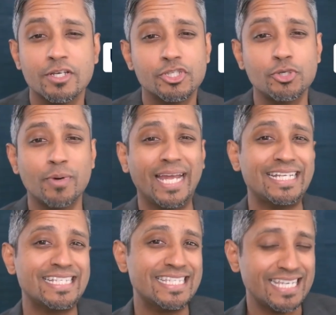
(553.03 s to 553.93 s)
to
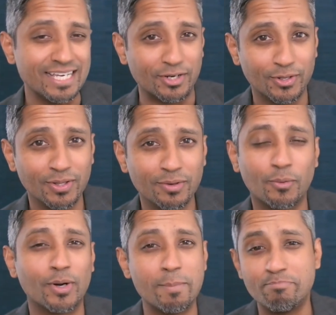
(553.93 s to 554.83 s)
a deal
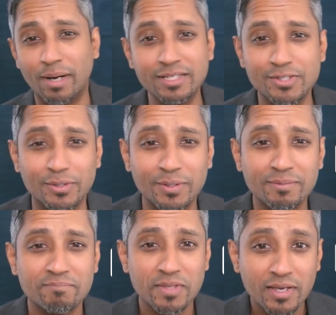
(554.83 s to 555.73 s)
or a bundle
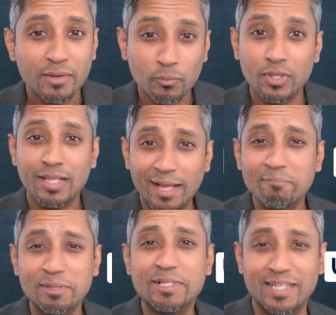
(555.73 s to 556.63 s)
will
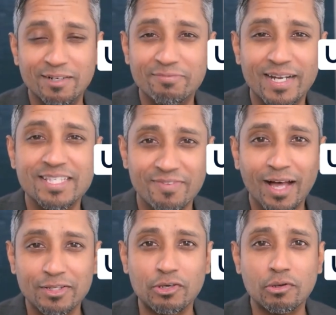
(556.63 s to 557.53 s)
help you clarify its
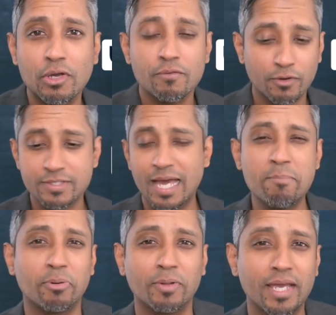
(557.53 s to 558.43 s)
value. For
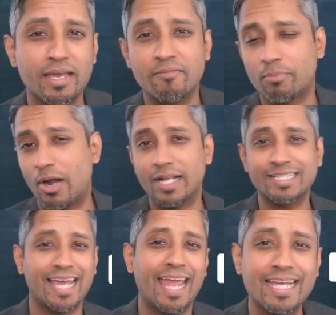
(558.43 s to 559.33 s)
example, if
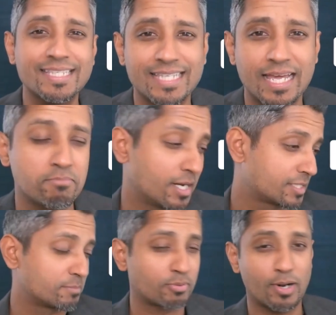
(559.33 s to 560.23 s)
product A is 10
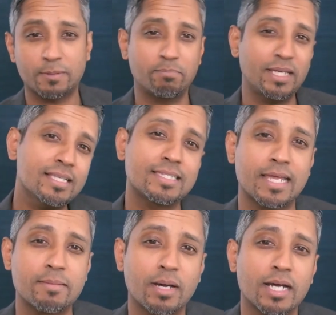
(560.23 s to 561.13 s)
bucks and product B is
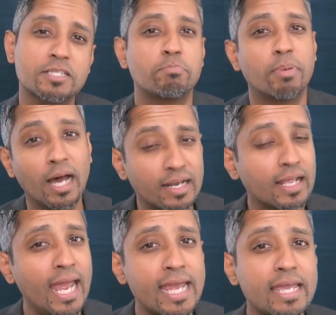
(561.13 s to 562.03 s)
10 bucks, but
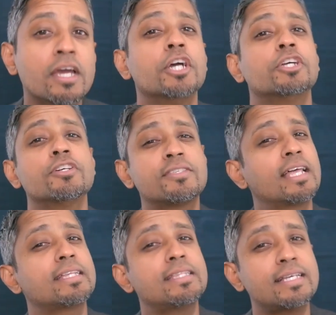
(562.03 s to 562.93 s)
hey, you're
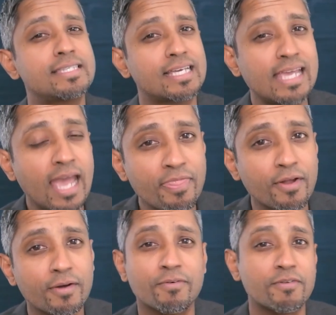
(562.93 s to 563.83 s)
selling these
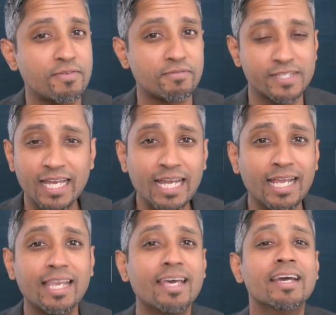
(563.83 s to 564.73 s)
together for
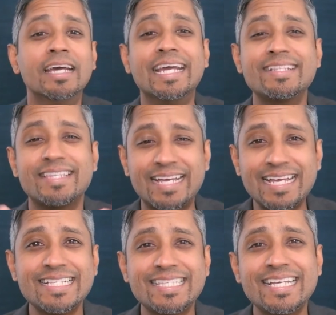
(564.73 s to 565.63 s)
15, it's
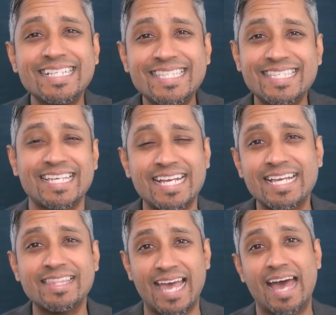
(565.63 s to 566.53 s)
easy to
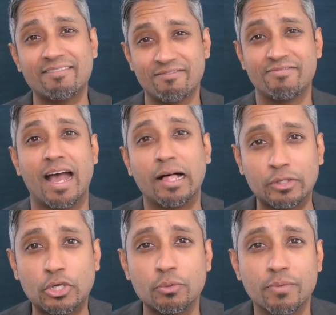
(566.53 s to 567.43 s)
see that
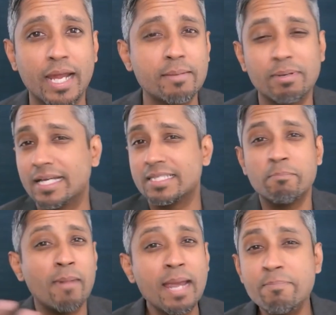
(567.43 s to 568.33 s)
value, right? Because it
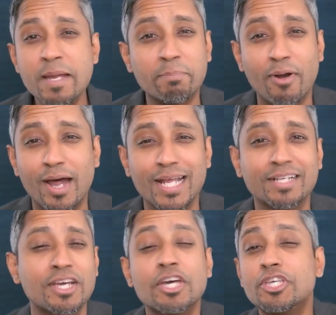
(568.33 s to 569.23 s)
might be a
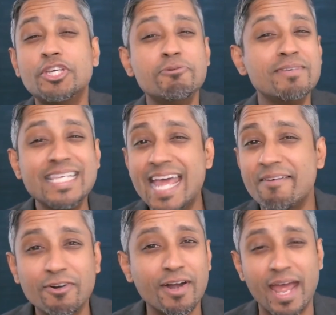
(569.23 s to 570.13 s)
product you
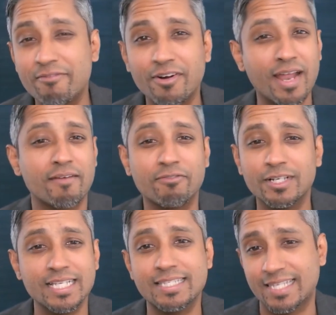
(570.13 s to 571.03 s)
never ever ever
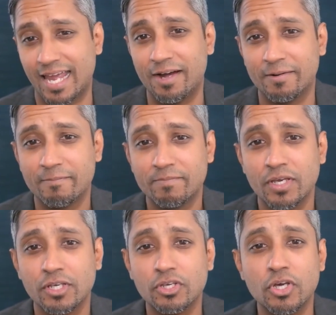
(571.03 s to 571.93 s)
discount.
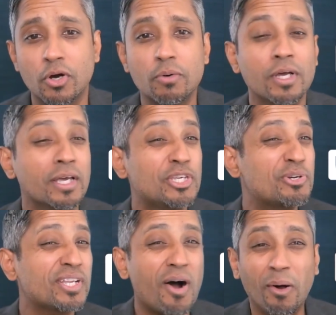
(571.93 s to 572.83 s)
You know, you
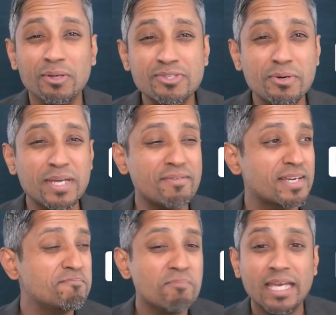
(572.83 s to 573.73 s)
can also
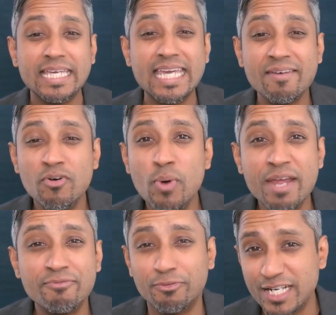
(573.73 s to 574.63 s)
even give
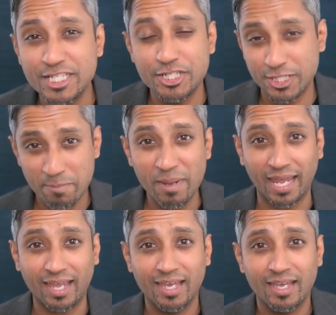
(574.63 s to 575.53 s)
away free shipping